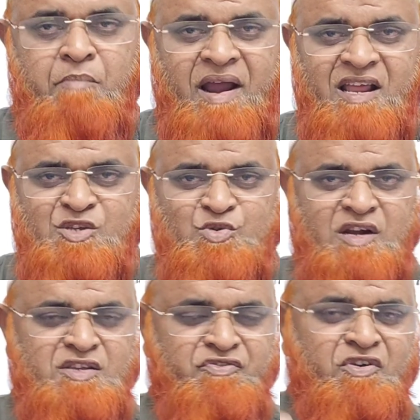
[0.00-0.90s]
My dear
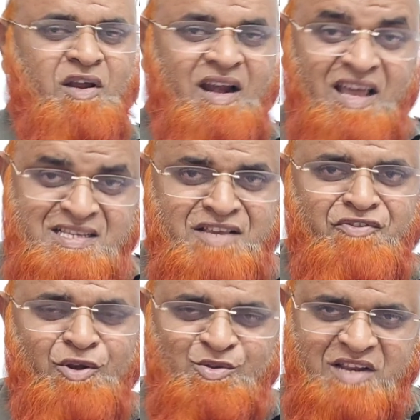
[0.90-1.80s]
students, if you are
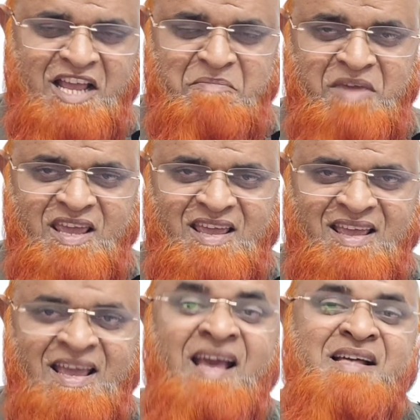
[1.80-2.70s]
lazy fellows like
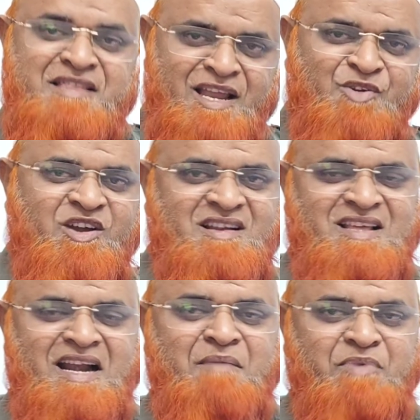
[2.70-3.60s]
me, then you are
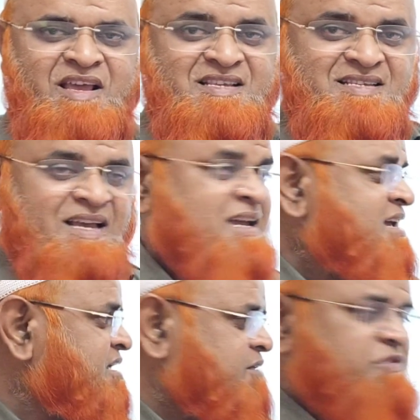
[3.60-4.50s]
at the right place.
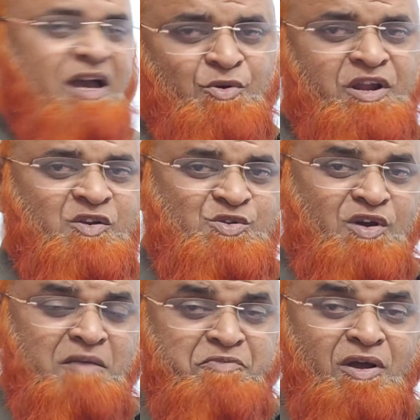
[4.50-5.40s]
We are going to
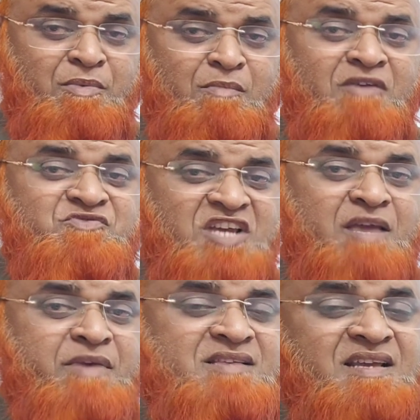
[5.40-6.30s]
solve problem of
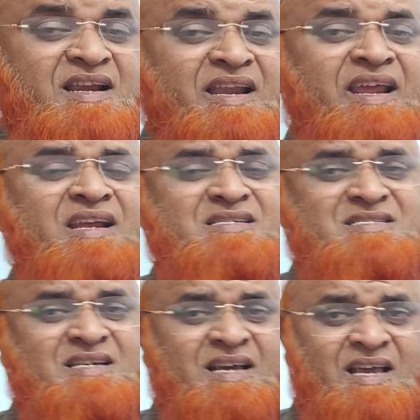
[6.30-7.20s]
JEE Mains and
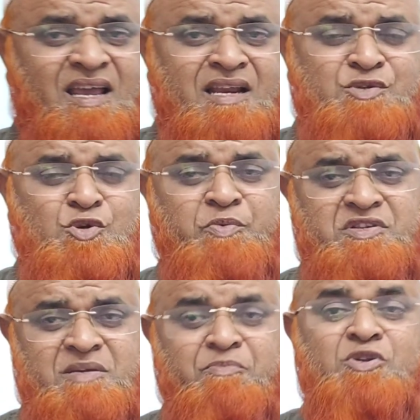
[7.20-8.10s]
NEET in a
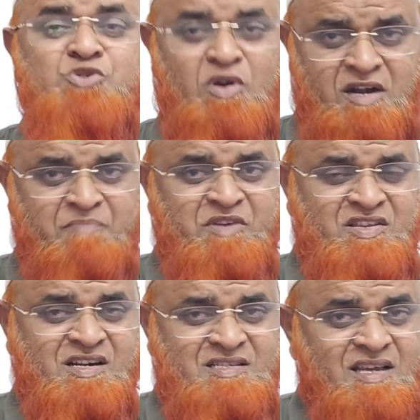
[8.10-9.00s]
super simple shortcut
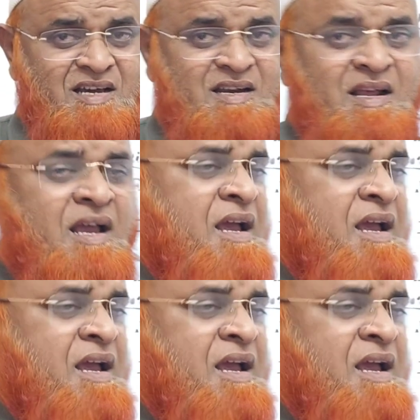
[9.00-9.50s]
methods here.